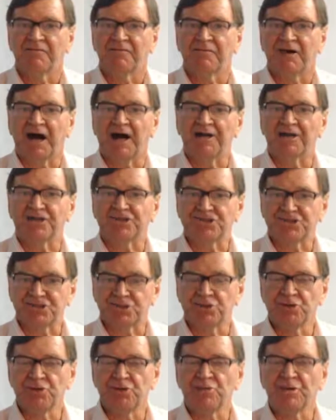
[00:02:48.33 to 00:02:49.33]
under
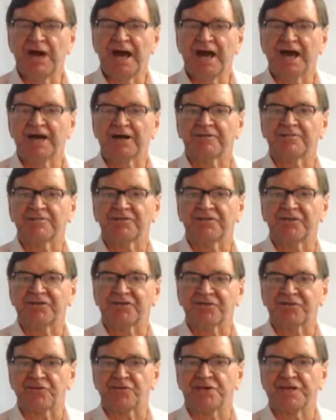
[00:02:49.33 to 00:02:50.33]
2 out of the
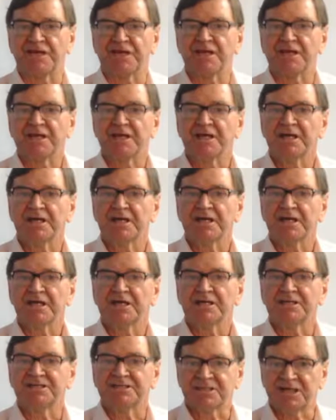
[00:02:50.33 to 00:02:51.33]
3
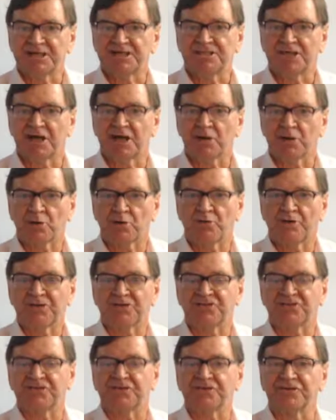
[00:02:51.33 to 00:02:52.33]
detailed
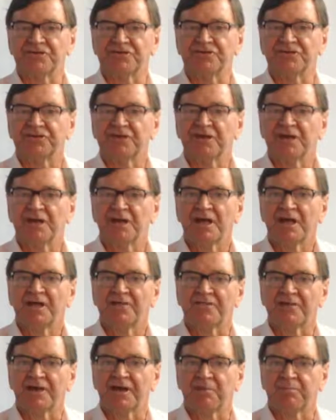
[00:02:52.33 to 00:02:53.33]
questions
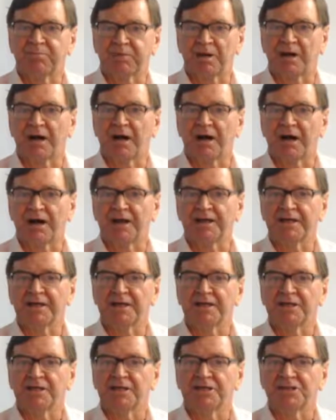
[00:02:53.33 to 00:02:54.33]
that apply
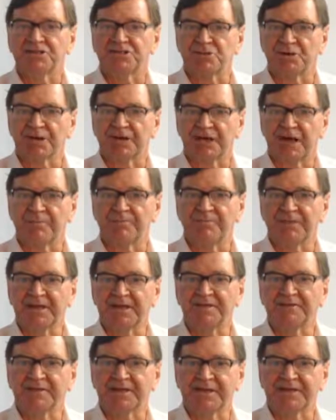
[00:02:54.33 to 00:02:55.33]
to a
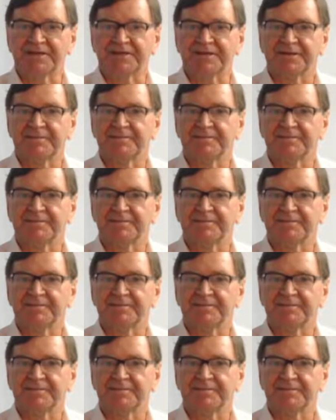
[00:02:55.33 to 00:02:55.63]
company that